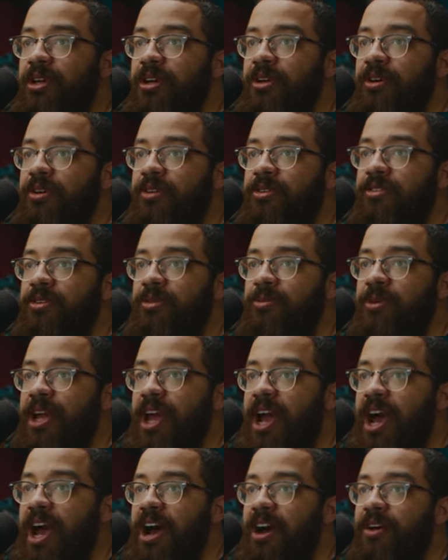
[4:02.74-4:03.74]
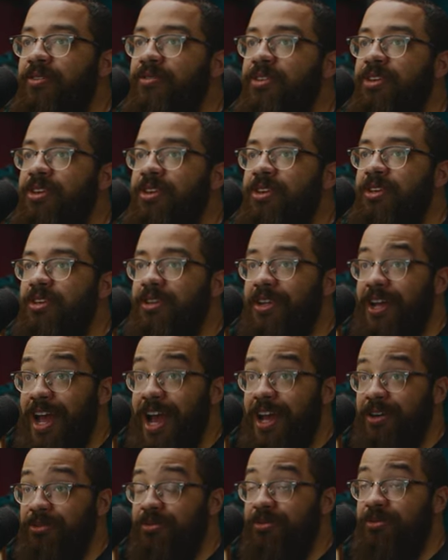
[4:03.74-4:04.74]
gear. So we have the
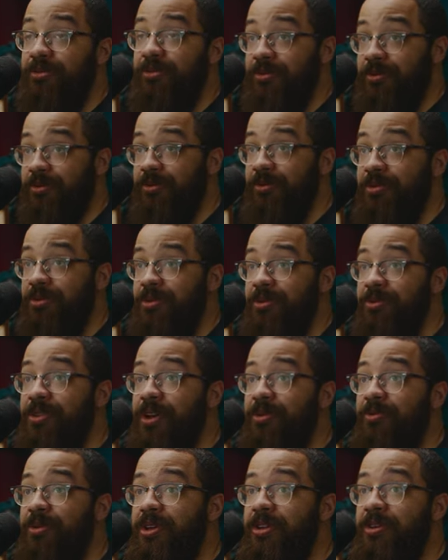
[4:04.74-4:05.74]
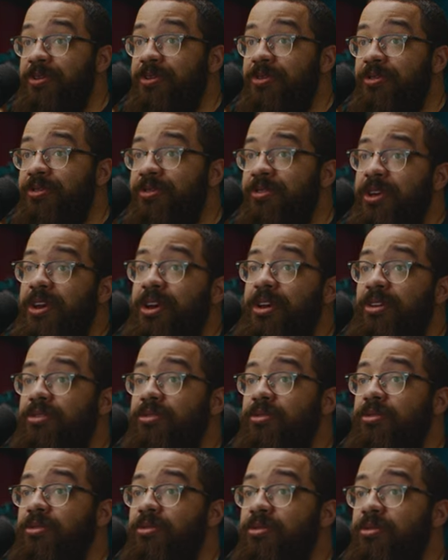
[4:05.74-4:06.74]
actual crew that we use.
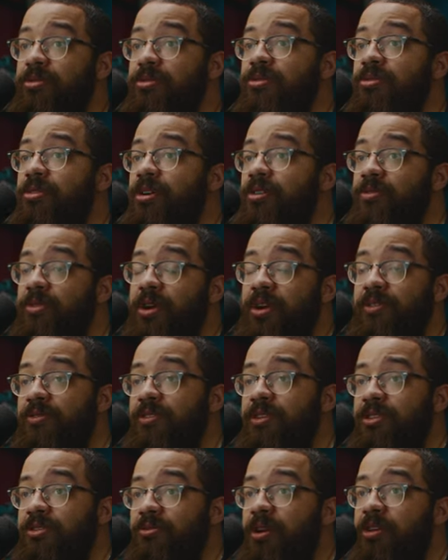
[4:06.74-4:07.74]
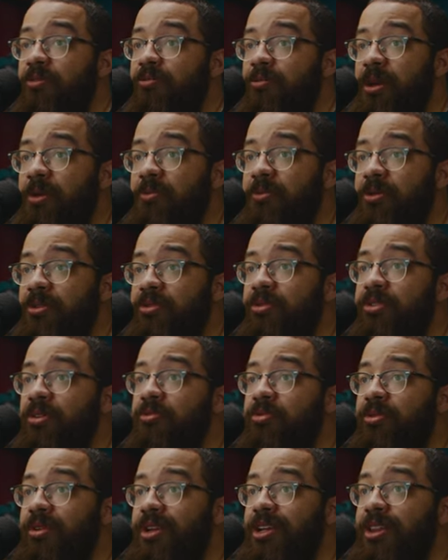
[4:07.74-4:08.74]
So a crew of roughly twelve people, so
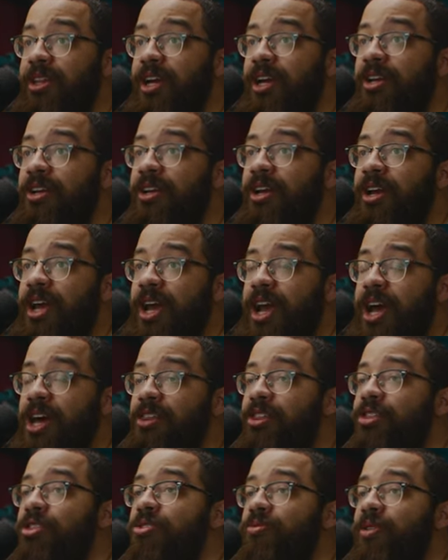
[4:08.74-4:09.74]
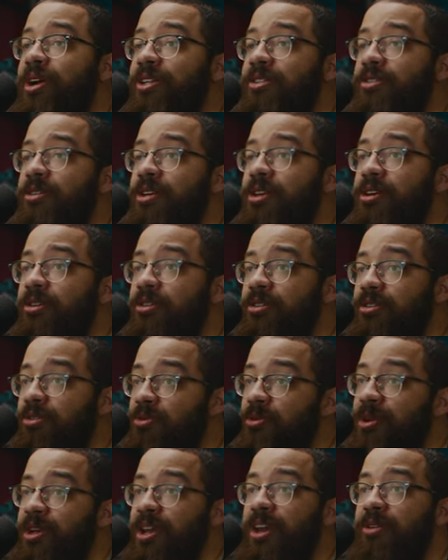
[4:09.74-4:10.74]
pretty light. And then the rental gear.
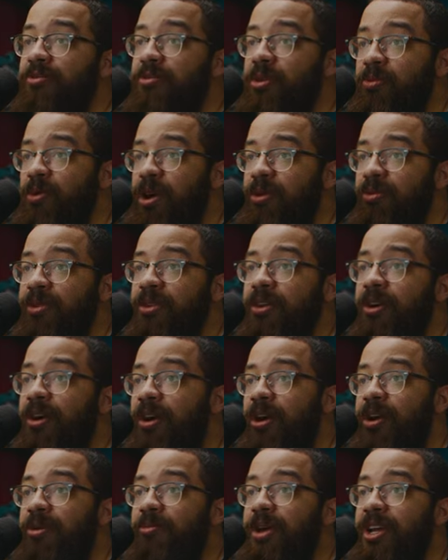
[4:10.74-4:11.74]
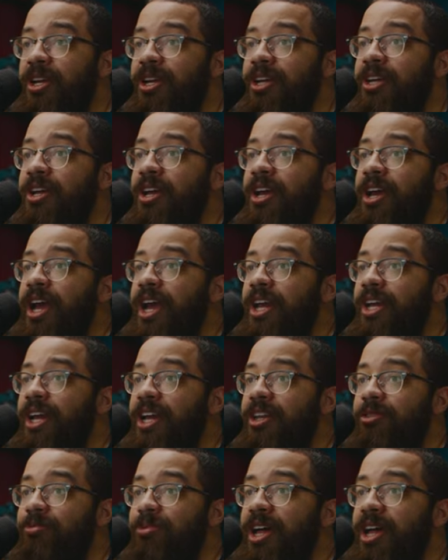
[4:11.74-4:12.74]
So again, we went with the ARRI Mini, an
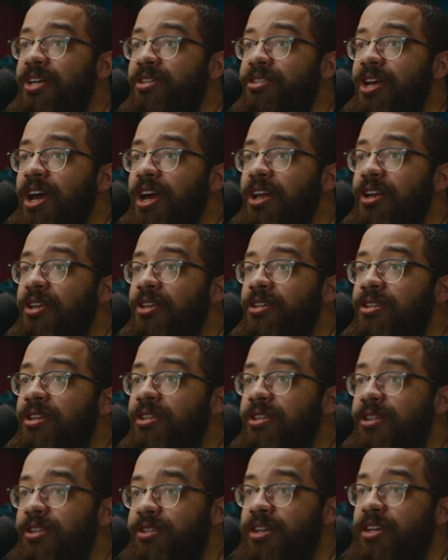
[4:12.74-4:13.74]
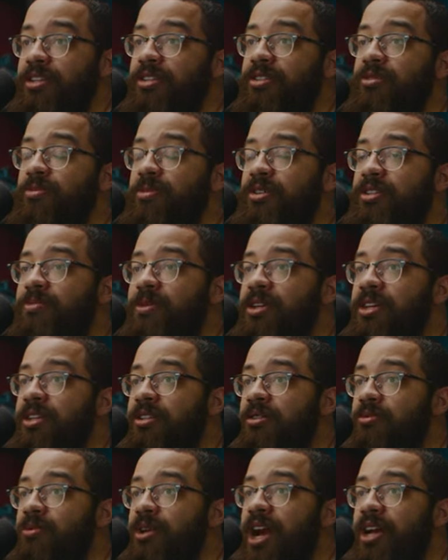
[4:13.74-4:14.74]
eighth Black Satin, and the Zeiss Super
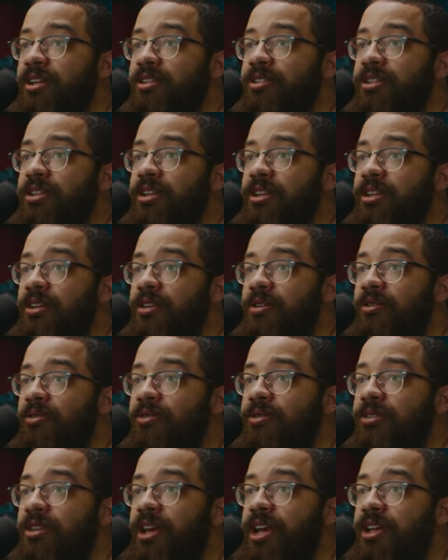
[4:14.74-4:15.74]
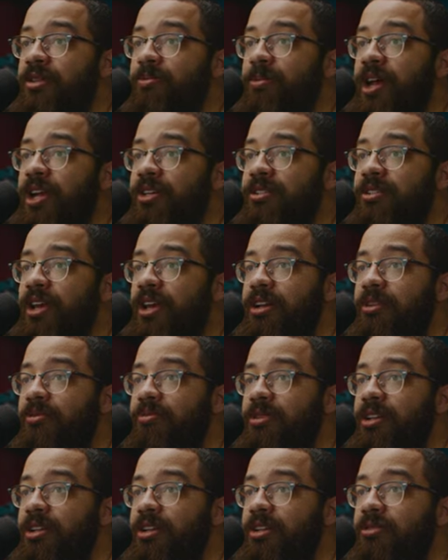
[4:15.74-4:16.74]
Speeds. We actually didn't use the eighth Black
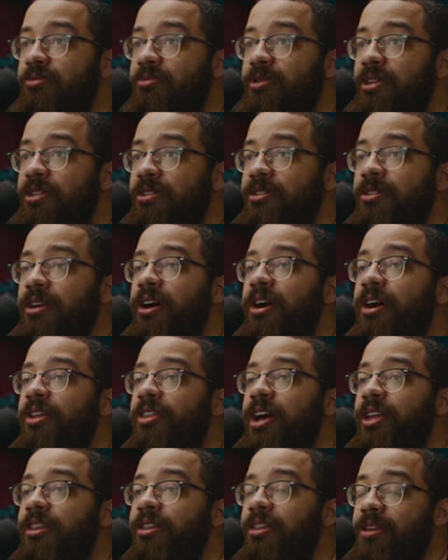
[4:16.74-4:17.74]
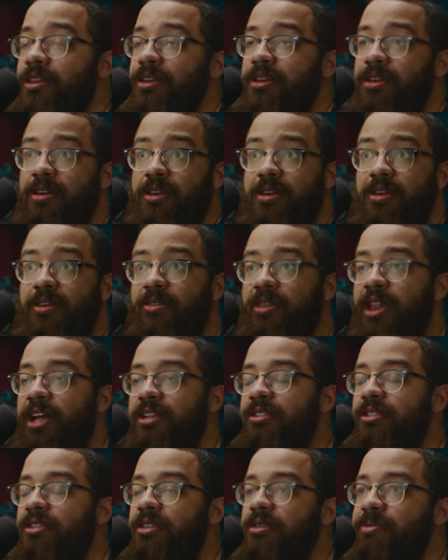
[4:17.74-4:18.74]
Satin because we saw that the
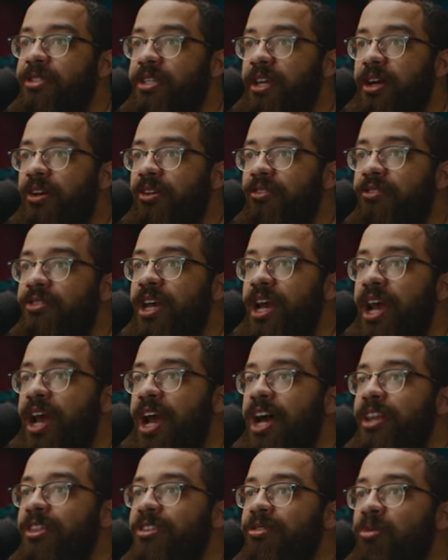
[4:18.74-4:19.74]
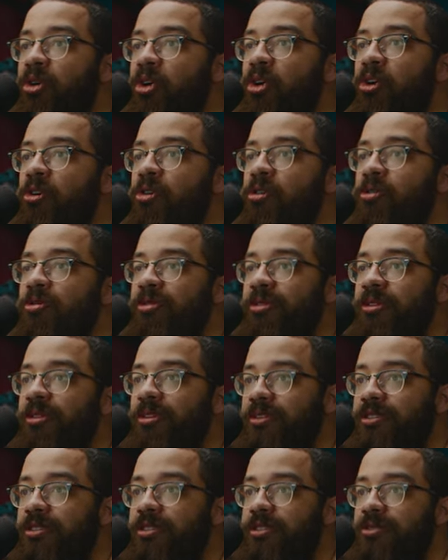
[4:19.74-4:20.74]
lenses themselves had their own
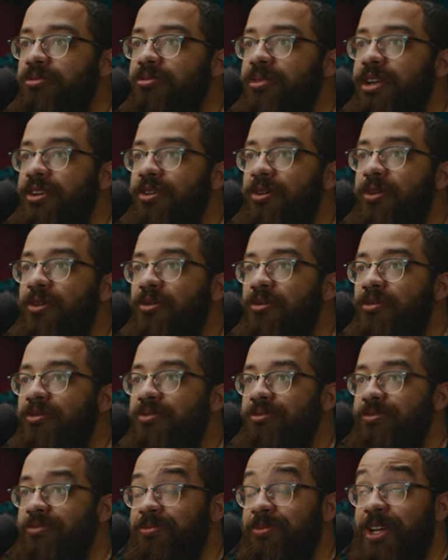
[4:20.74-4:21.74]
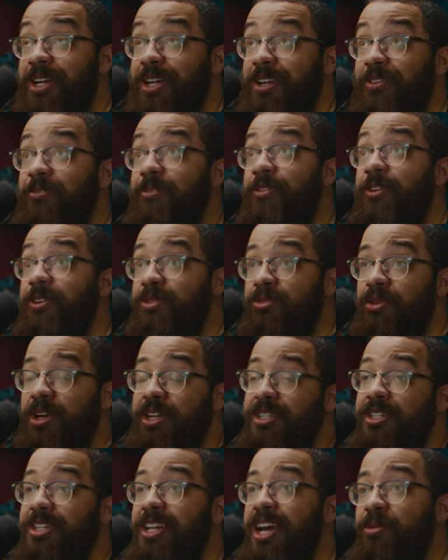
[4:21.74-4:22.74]
look to them and own like
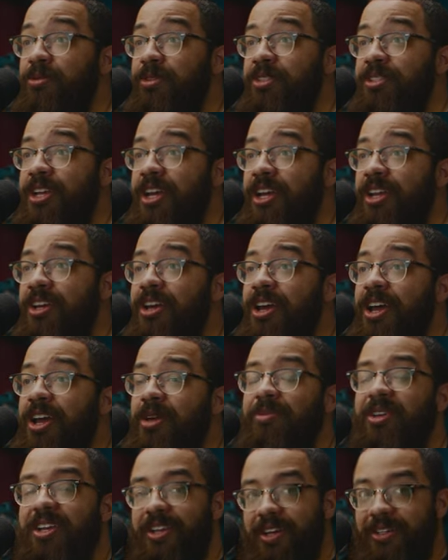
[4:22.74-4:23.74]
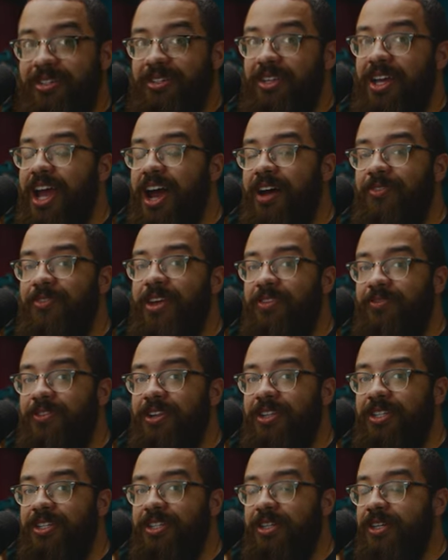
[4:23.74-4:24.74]
filtration, I would say, because they have that
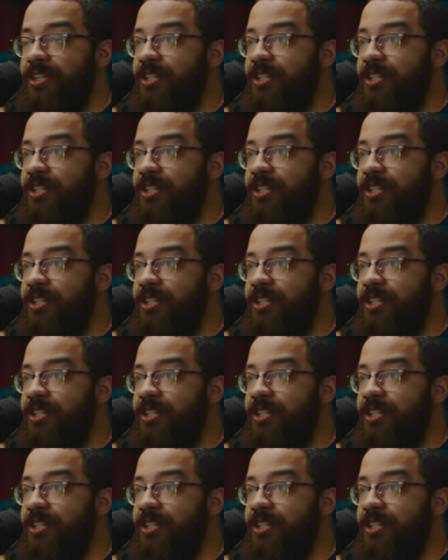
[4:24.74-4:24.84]
vintage